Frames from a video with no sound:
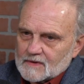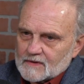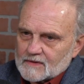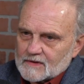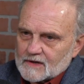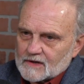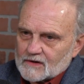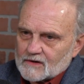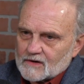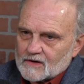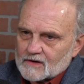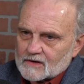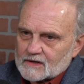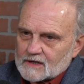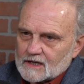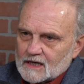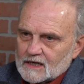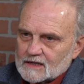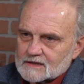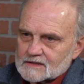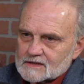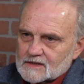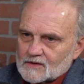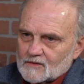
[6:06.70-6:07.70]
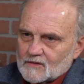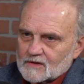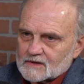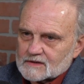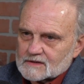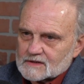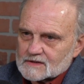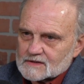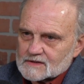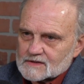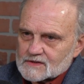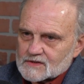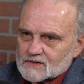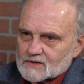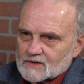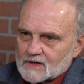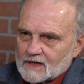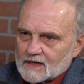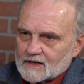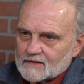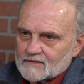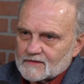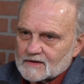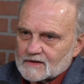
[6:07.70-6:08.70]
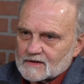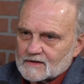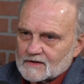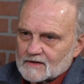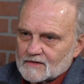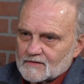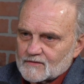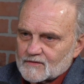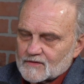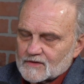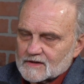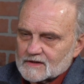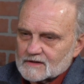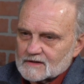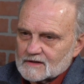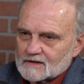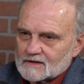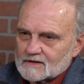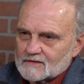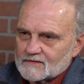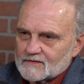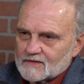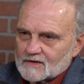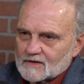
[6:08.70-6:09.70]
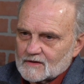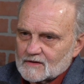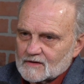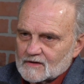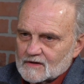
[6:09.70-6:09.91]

There are consequences to having free love,